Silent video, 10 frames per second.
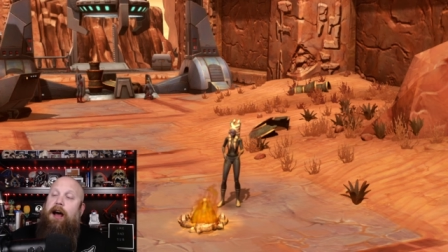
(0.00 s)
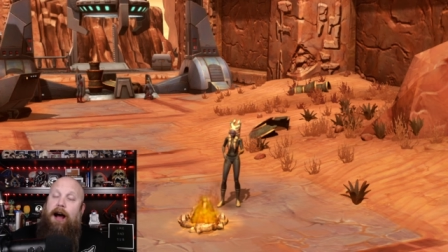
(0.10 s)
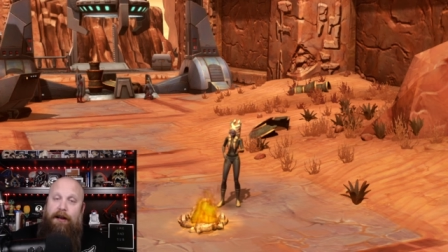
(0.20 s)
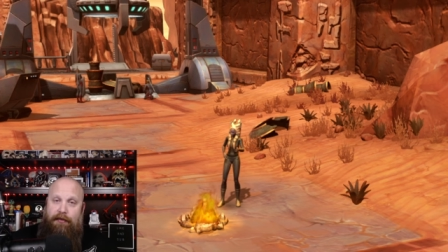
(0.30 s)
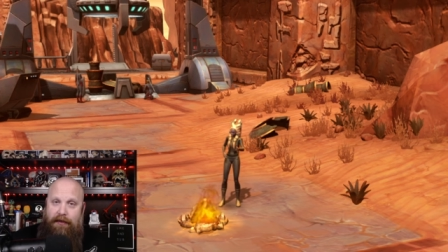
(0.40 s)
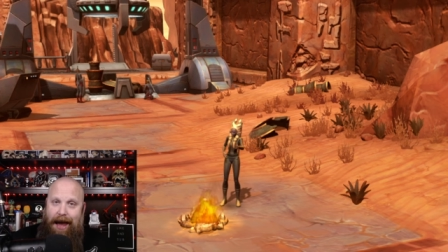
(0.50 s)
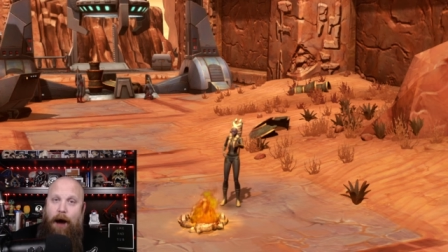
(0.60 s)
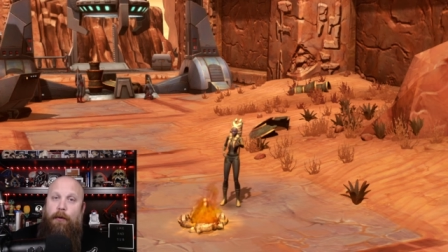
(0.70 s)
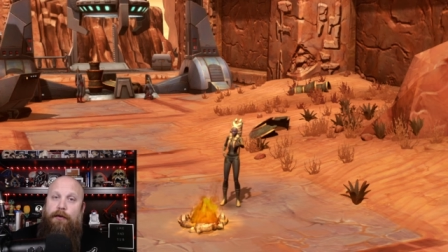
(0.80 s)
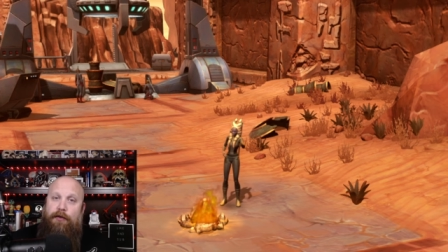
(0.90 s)
I
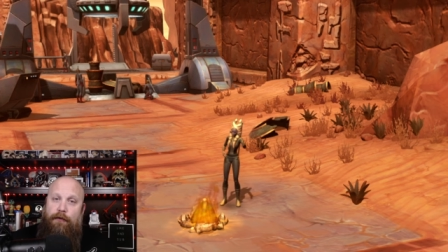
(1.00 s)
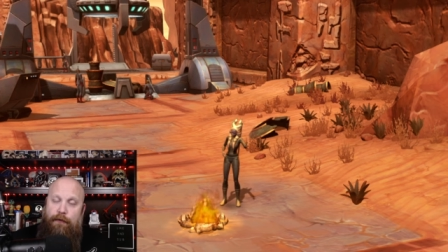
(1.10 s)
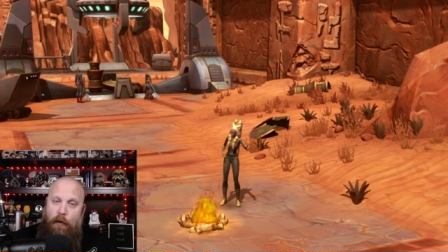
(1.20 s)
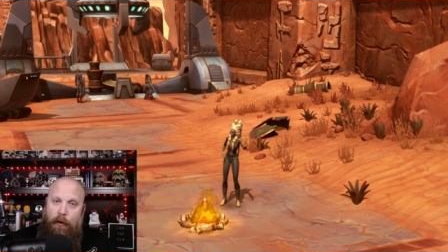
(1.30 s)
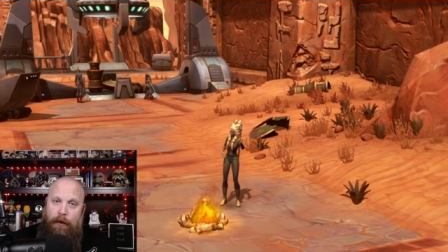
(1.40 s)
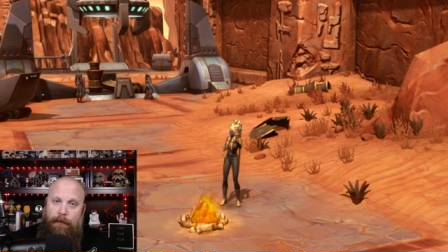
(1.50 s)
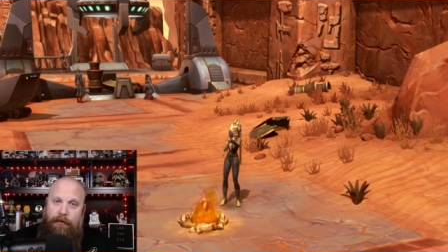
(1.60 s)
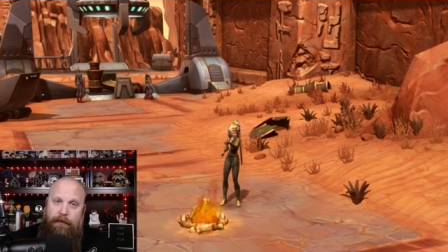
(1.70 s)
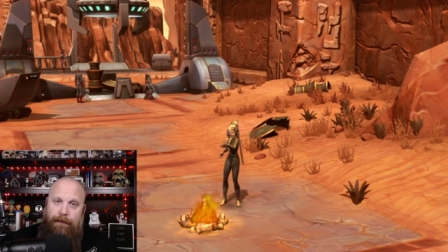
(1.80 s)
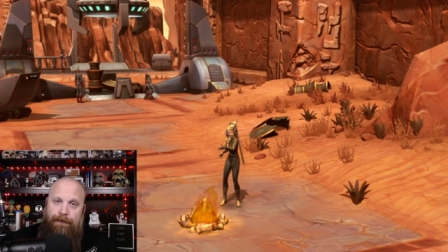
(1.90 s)
scoured the
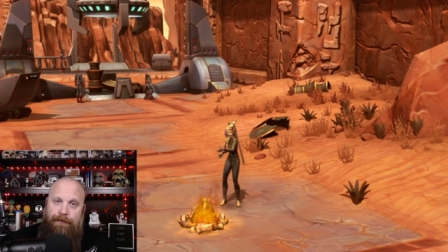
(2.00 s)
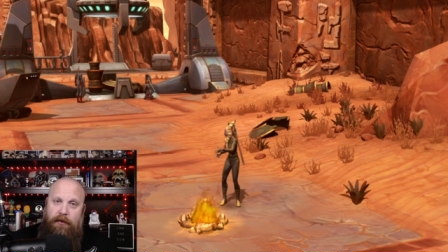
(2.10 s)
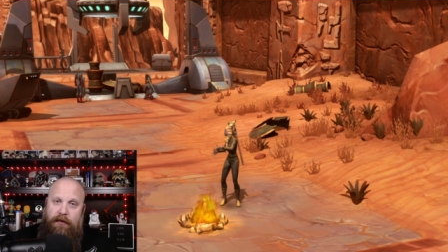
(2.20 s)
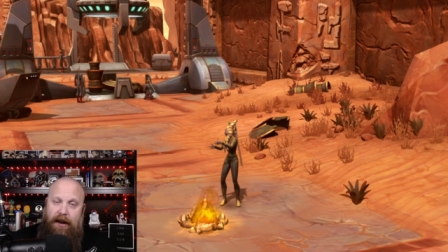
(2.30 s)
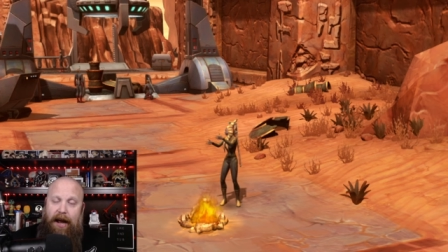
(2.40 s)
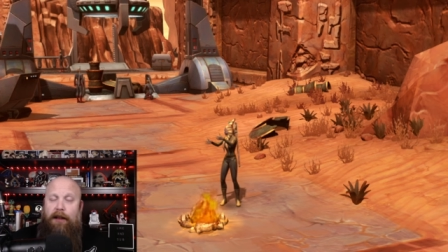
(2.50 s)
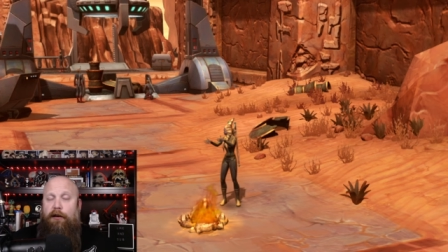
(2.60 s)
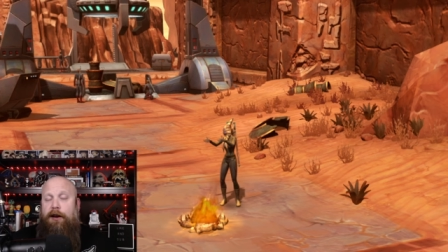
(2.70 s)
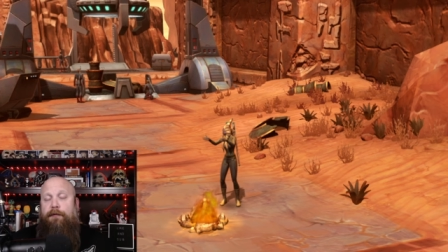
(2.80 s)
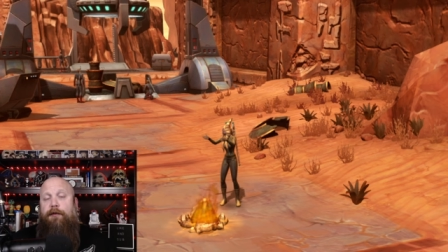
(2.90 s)
forums today
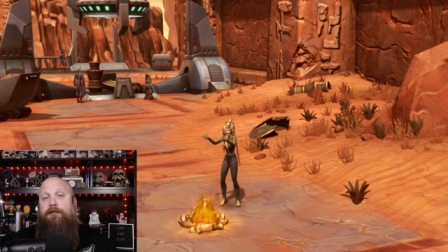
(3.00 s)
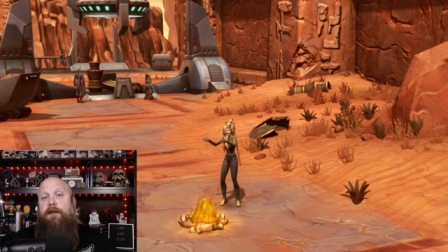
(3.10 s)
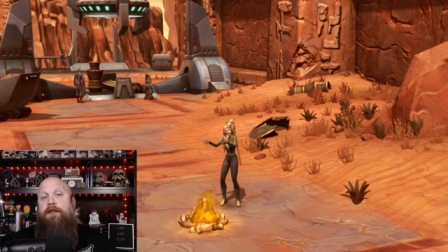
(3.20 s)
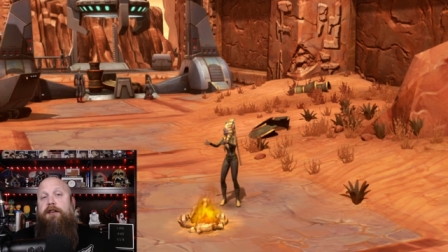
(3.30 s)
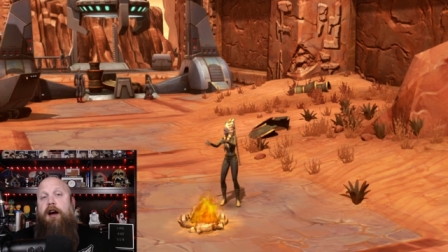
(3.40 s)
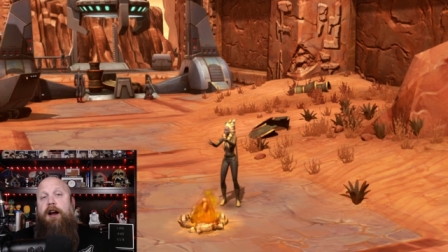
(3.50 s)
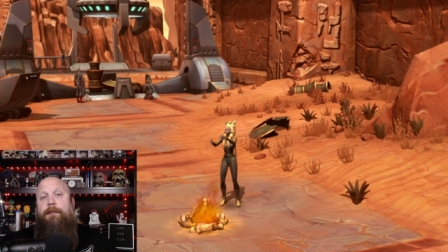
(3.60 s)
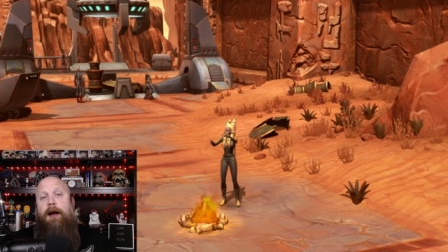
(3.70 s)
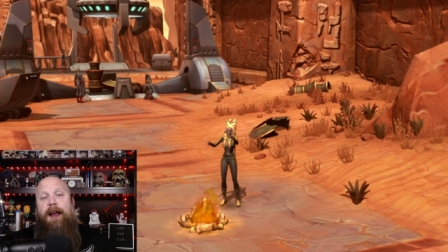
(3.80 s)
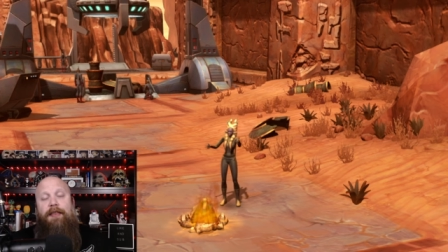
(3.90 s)
looking for stuff to talk
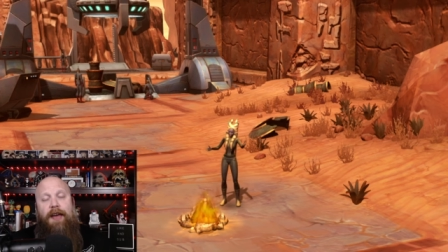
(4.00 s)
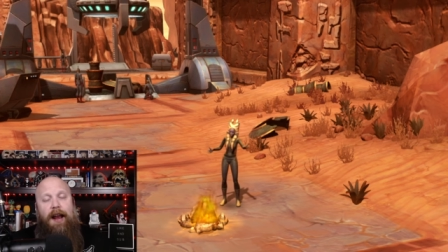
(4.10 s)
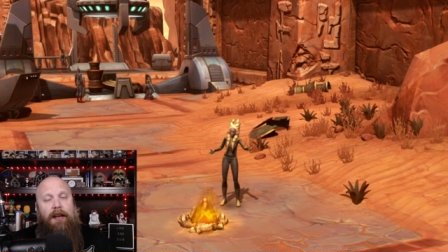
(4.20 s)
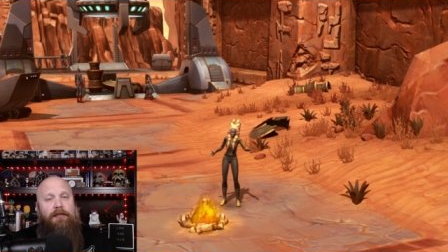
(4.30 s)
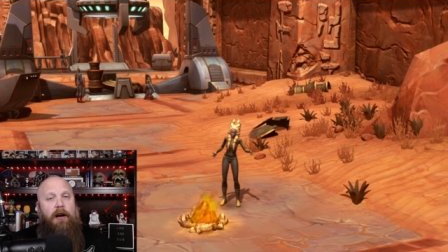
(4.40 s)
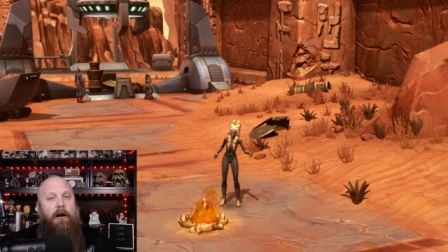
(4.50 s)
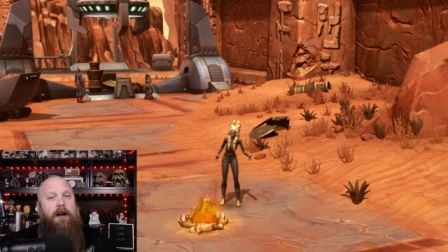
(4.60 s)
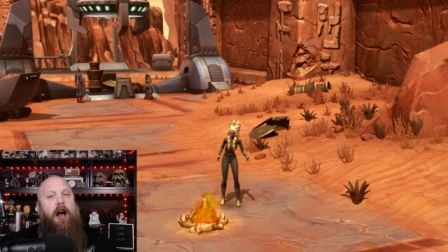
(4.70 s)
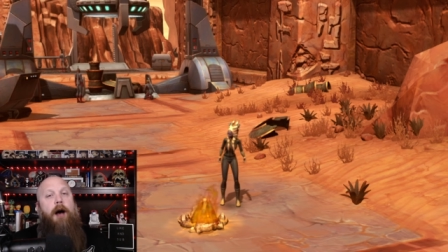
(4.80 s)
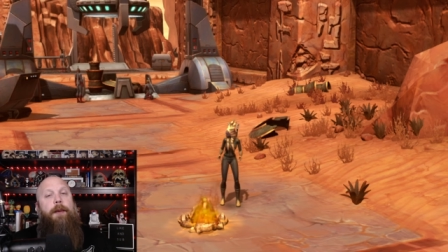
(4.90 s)
about, and then I saw a
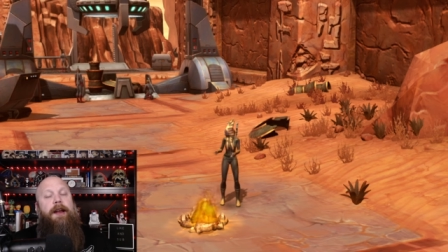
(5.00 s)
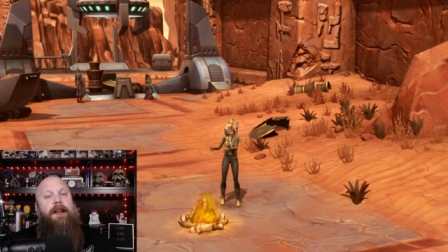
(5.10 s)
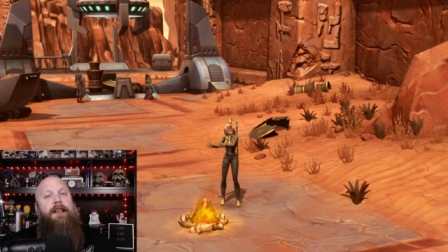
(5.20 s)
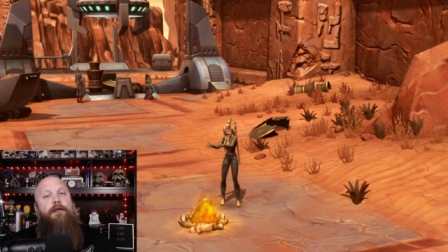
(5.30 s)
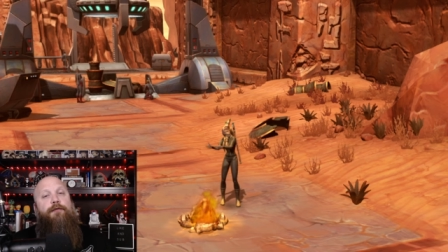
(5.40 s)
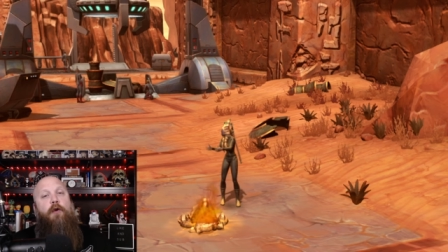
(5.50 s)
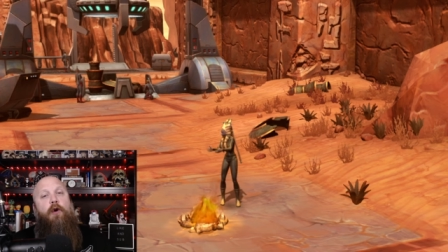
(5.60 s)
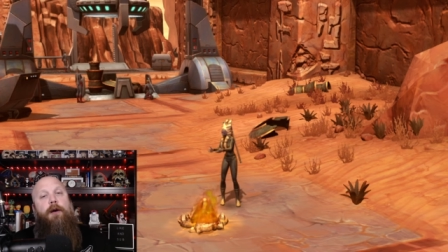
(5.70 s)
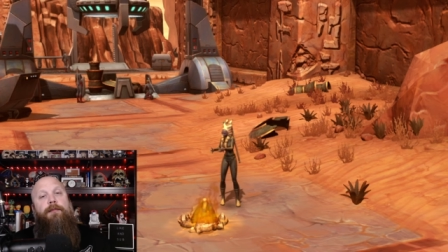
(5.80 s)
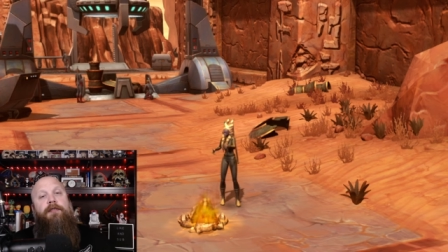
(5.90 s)
comment in the
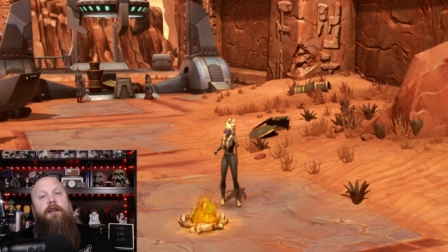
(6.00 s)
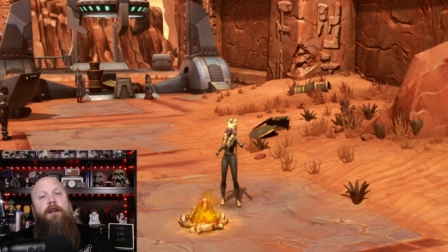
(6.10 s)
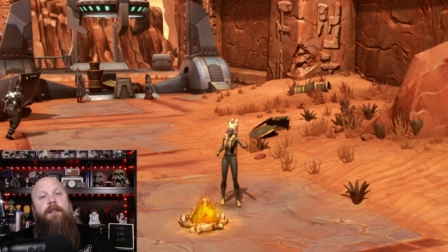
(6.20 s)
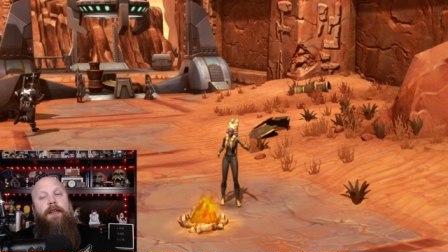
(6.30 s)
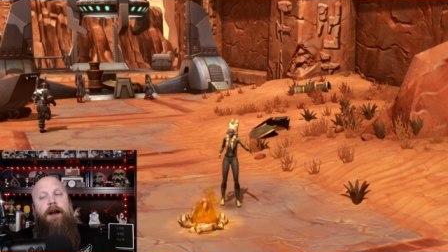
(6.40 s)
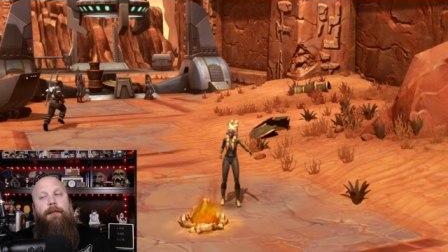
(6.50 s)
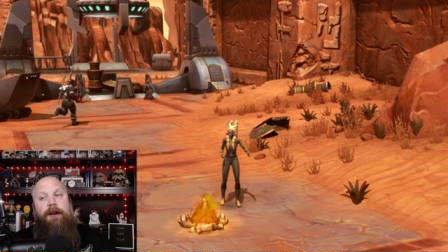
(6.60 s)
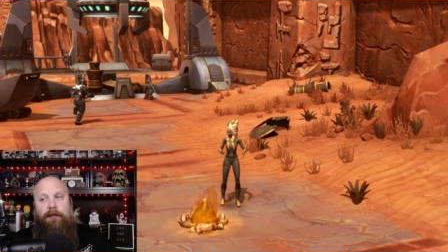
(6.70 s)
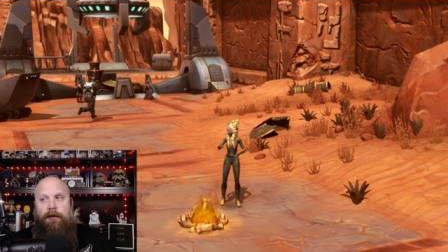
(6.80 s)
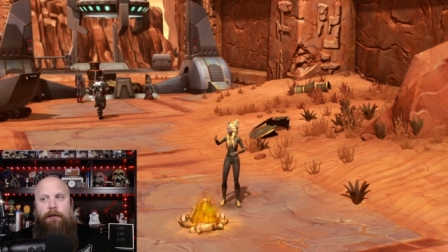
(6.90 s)
forums that I'm
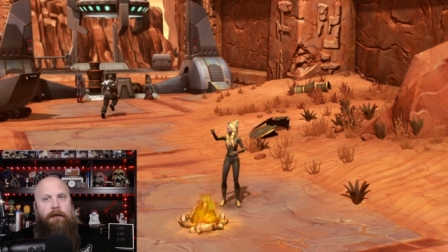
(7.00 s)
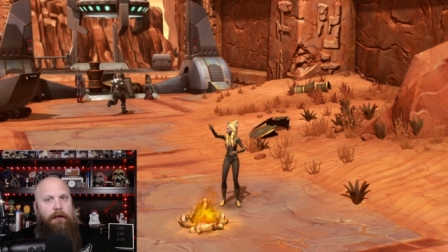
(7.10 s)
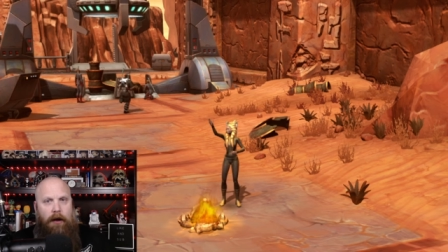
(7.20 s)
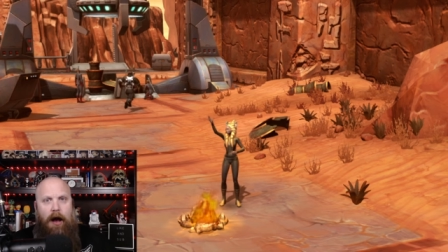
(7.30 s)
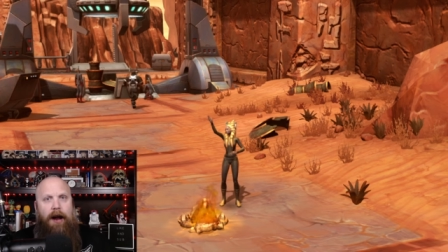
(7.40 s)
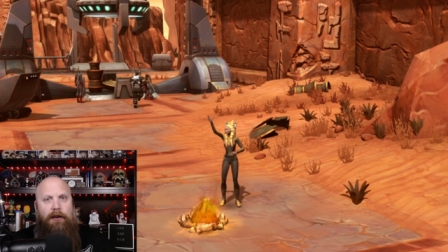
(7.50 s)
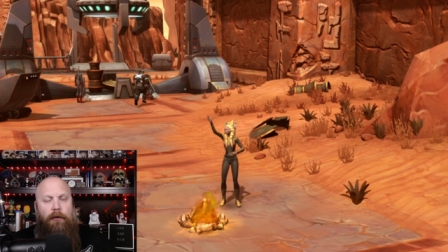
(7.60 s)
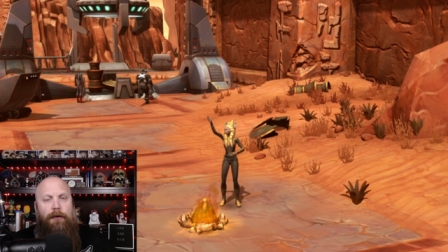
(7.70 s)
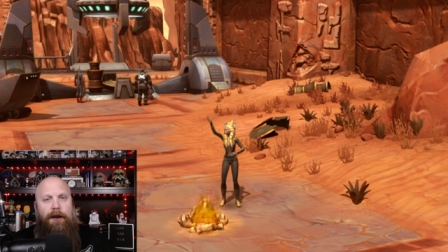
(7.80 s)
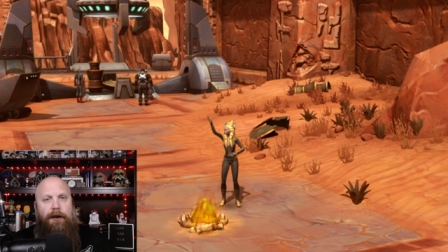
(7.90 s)
like, dude, I
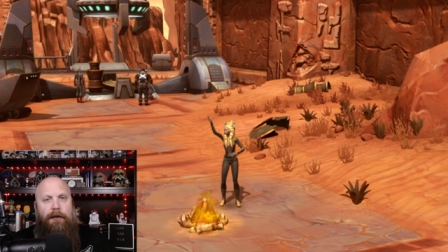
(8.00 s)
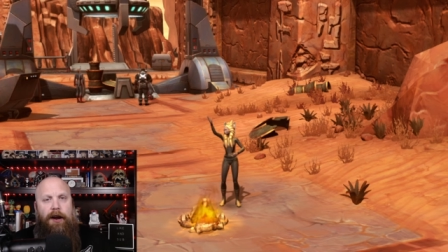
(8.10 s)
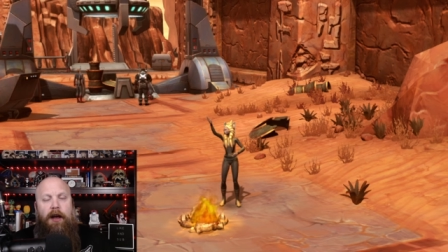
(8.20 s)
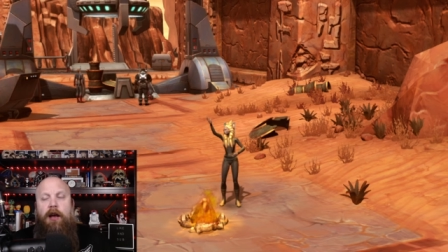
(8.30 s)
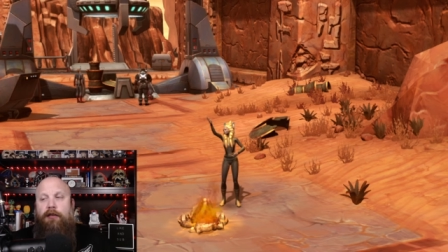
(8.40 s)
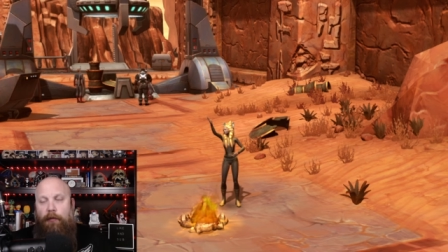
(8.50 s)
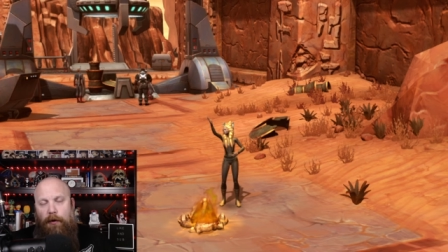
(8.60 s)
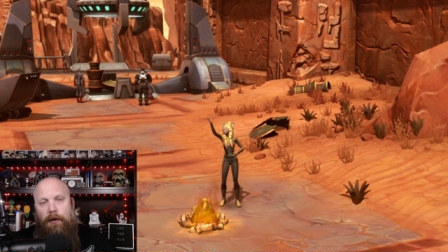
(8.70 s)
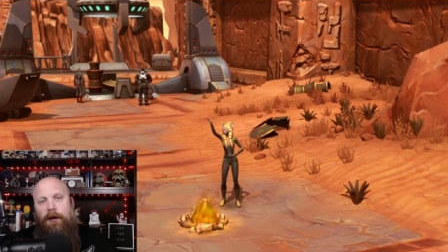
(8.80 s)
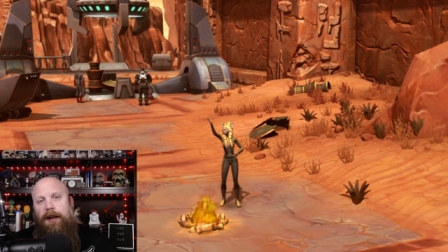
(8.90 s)
totally agree. So we're
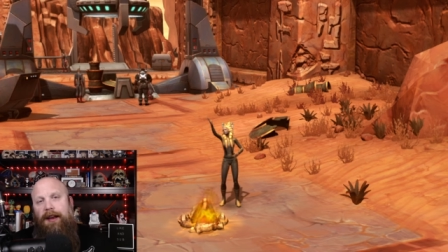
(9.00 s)
going to get